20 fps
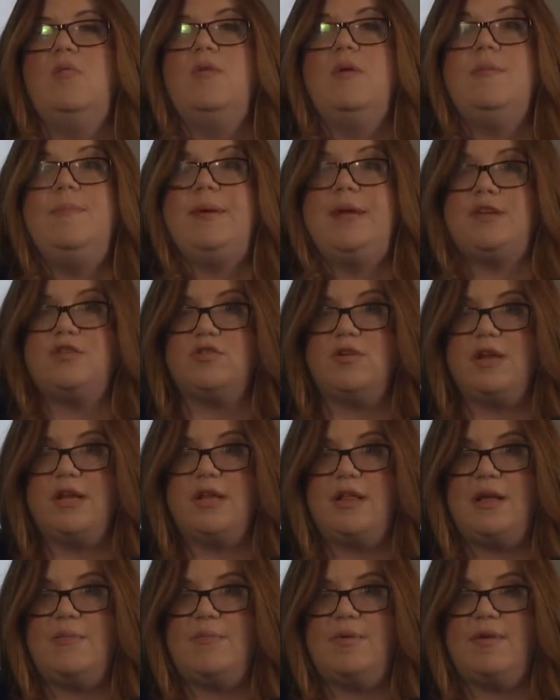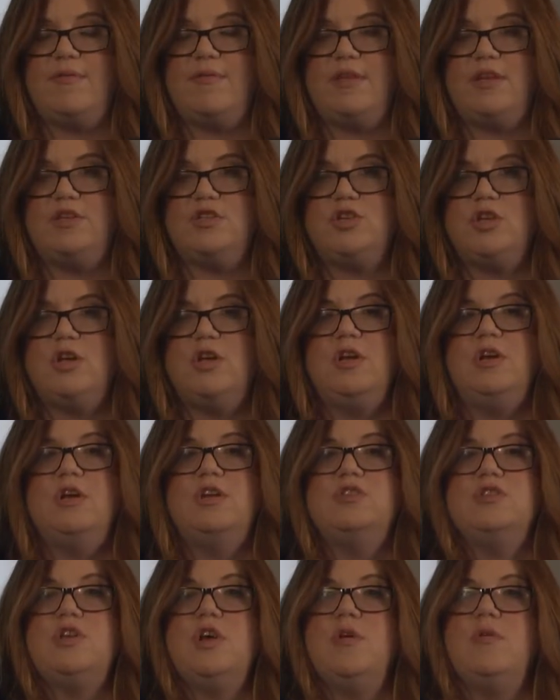would be attorney client privilege.
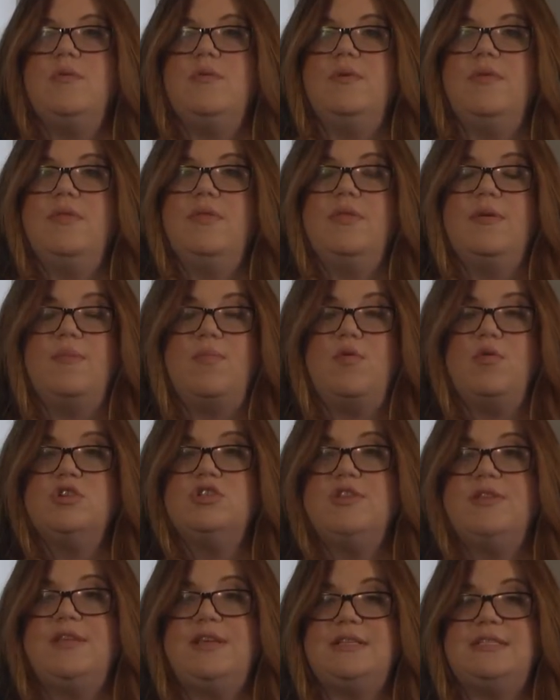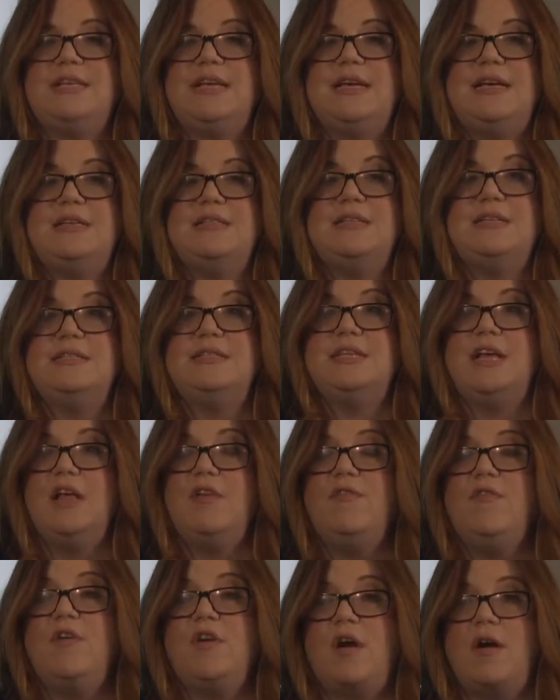So the portion that says
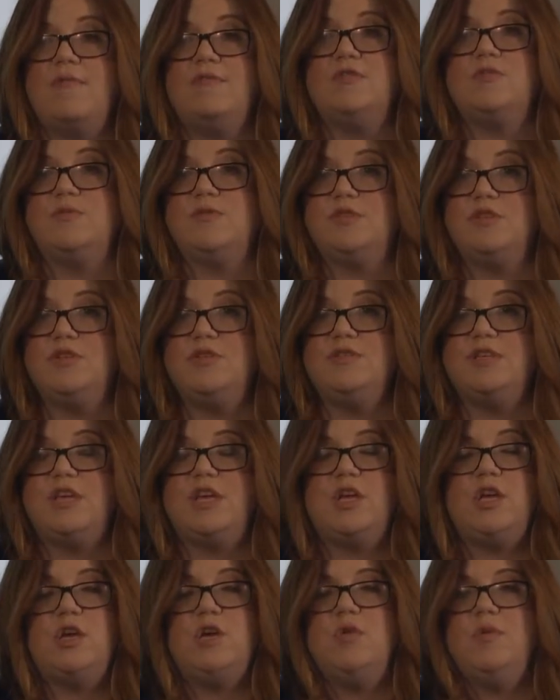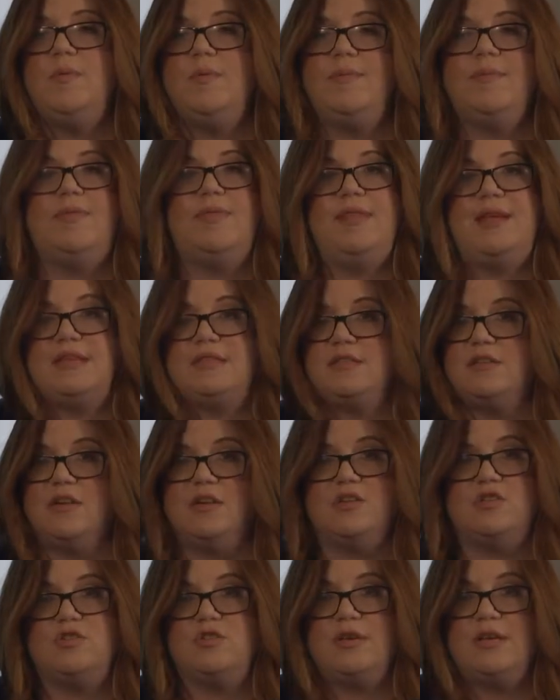telephone conference with Susie Q, that's
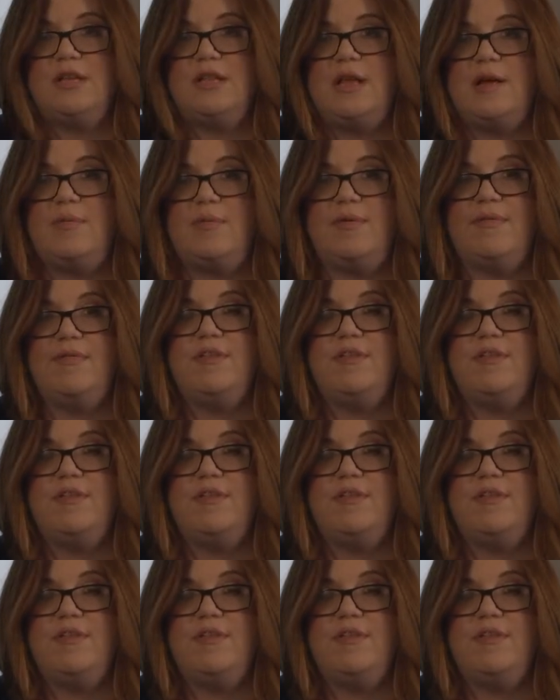not attorney client